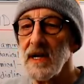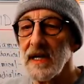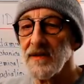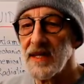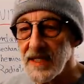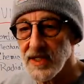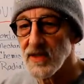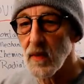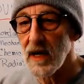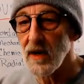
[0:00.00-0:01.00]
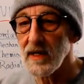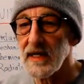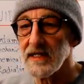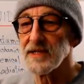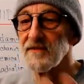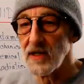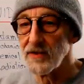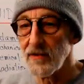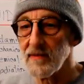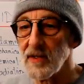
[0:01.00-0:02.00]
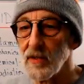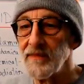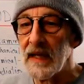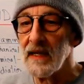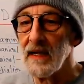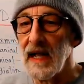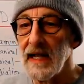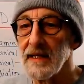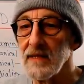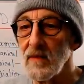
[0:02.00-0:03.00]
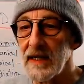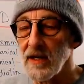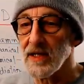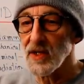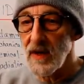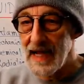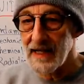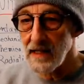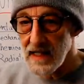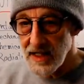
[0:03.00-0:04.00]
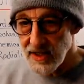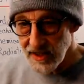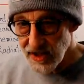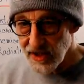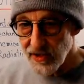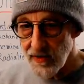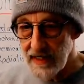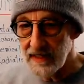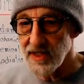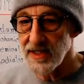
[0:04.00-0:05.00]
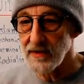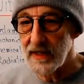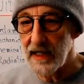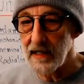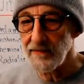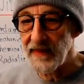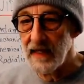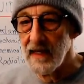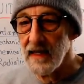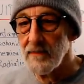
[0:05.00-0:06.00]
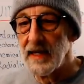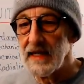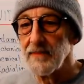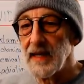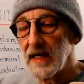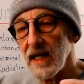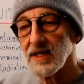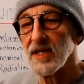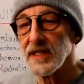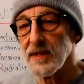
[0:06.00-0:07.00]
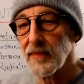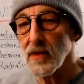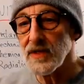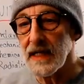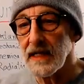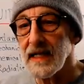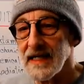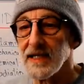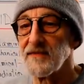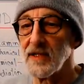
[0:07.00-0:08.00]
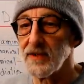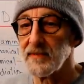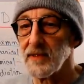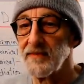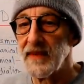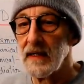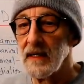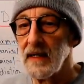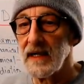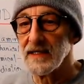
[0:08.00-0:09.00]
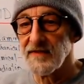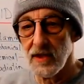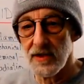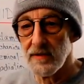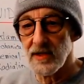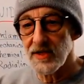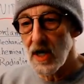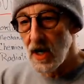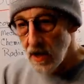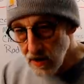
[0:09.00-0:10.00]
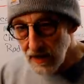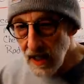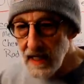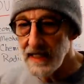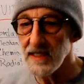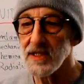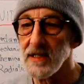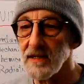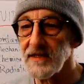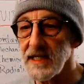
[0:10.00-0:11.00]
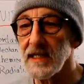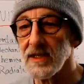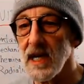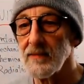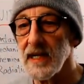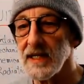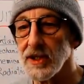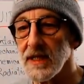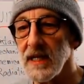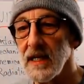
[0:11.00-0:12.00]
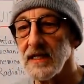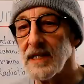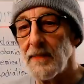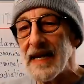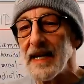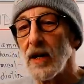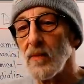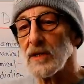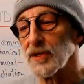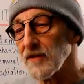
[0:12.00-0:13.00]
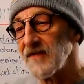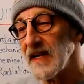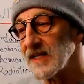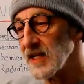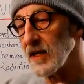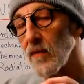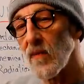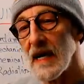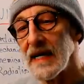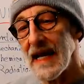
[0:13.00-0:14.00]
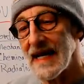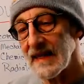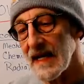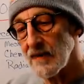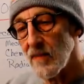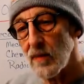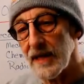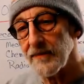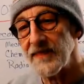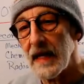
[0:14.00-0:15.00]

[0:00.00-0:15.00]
and this is where it is vulnerable, and we can also analyze its strengths, okay? But because it is a protein, it is vulnerable. And it's vulnerable to all kinds of decontamination, depending on what you're facing right at that moment.